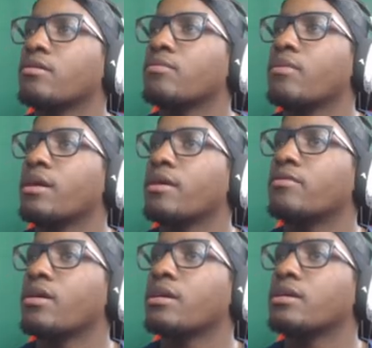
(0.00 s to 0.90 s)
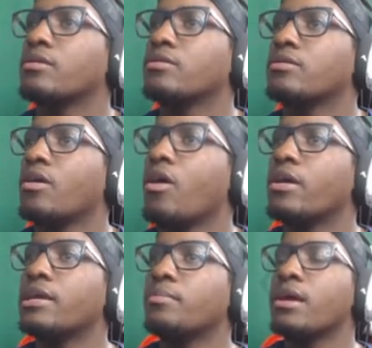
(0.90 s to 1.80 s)
Right after I kill you. Oh,
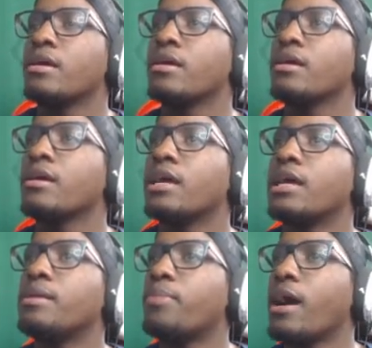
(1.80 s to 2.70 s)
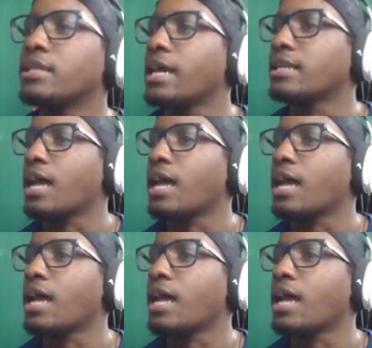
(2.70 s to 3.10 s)
he probably at the